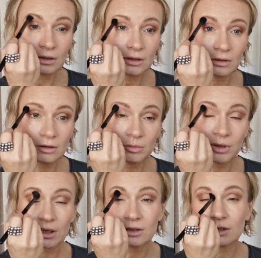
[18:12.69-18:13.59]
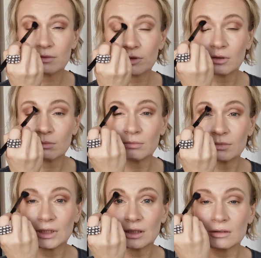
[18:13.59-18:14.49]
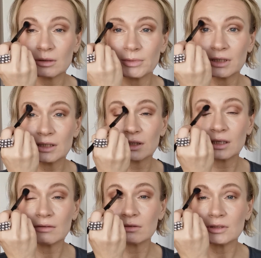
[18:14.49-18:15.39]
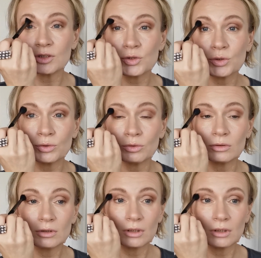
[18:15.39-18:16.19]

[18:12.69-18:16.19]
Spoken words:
Sorry, brushes from It Cosmetics. I have only two.